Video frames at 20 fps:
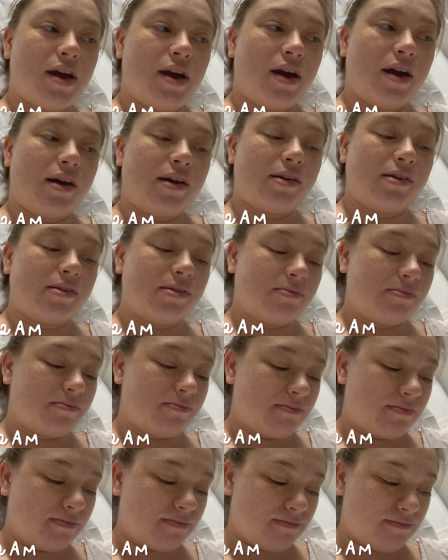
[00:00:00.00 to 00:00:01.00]

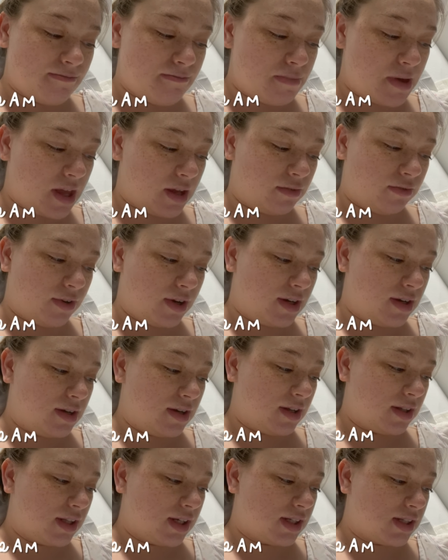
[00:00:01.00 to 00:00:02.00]
I'm bedridden
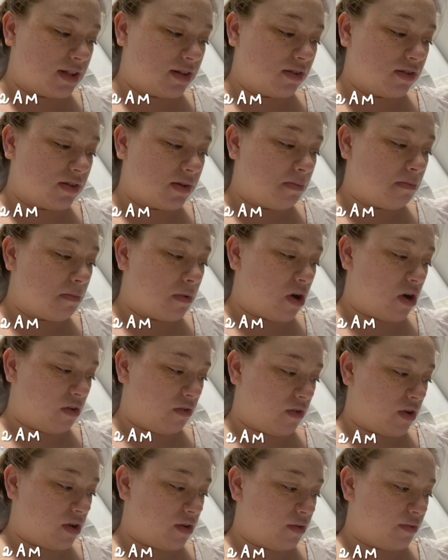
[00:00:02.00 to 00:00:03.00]
at least till
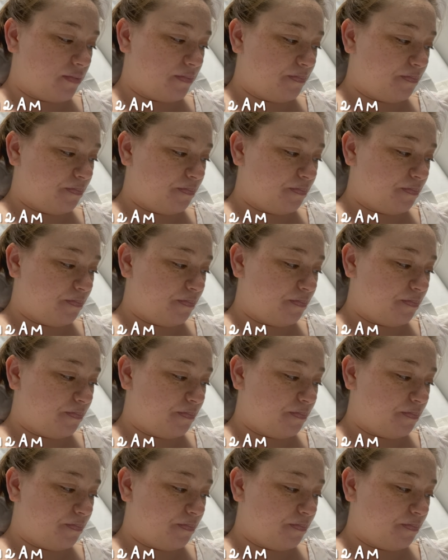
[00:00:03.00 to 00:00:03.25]
tomorrow.